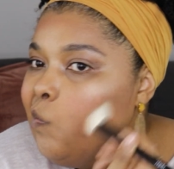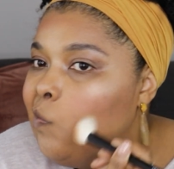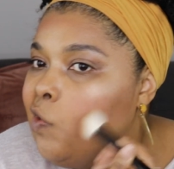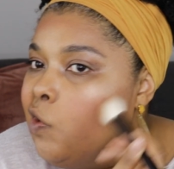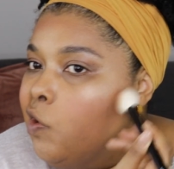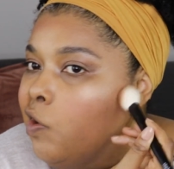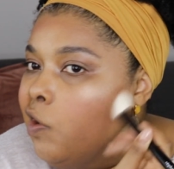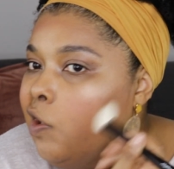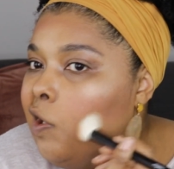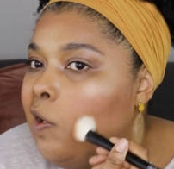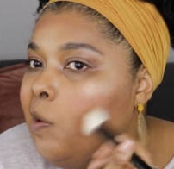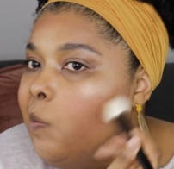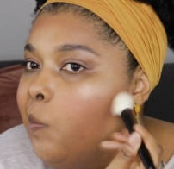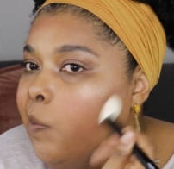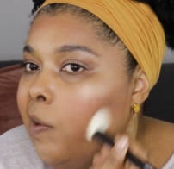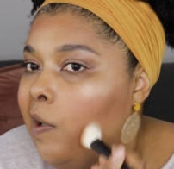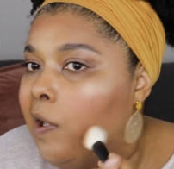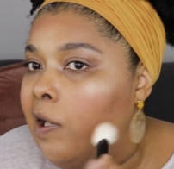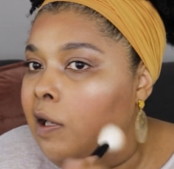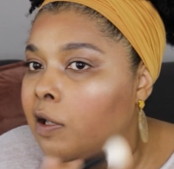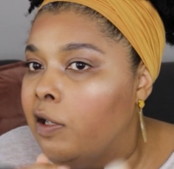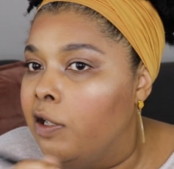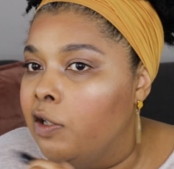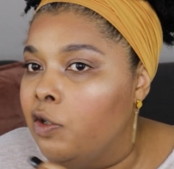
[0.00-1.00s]
cheek
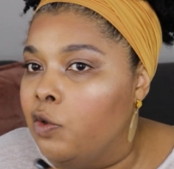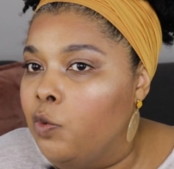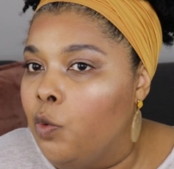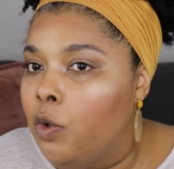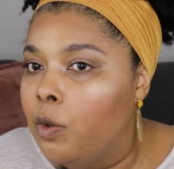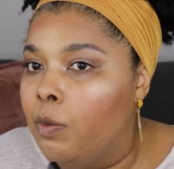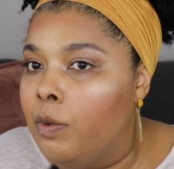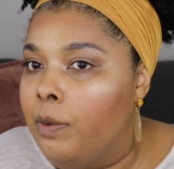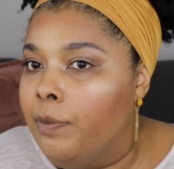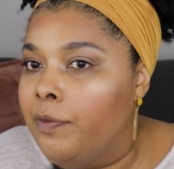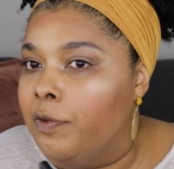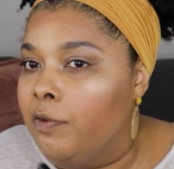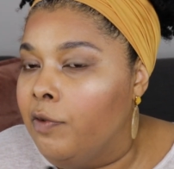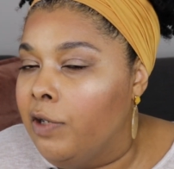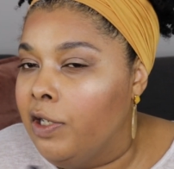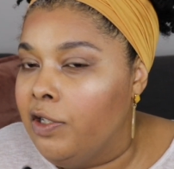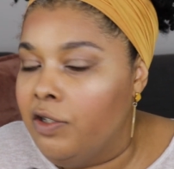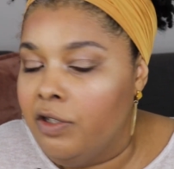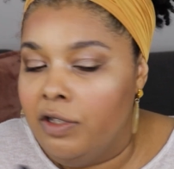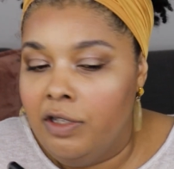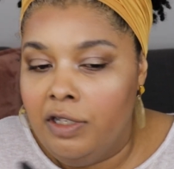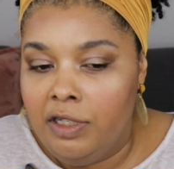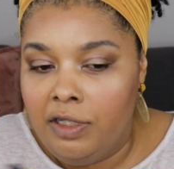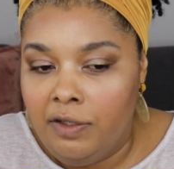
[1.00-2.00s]
palettes, warm up the
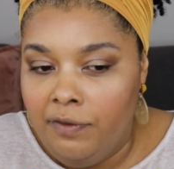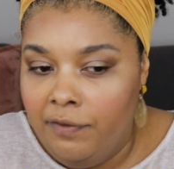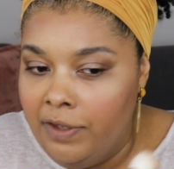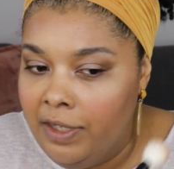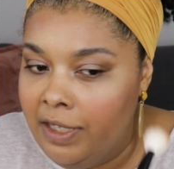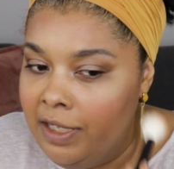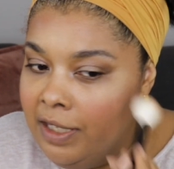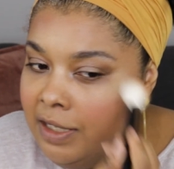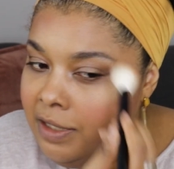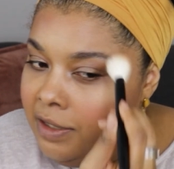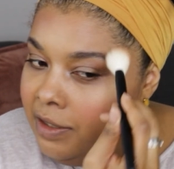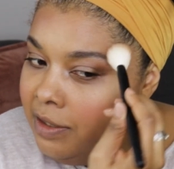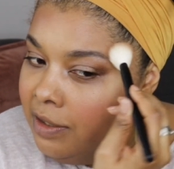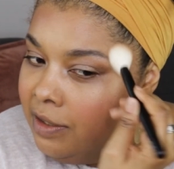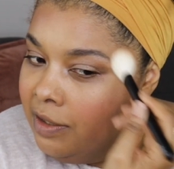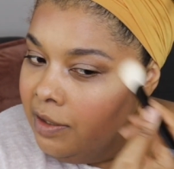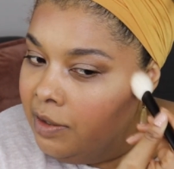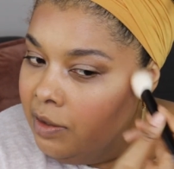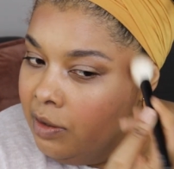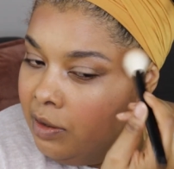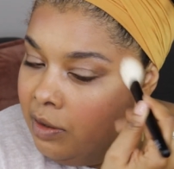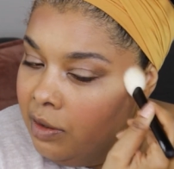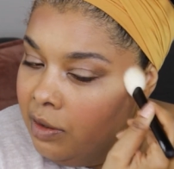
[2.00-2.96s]
rest of this face.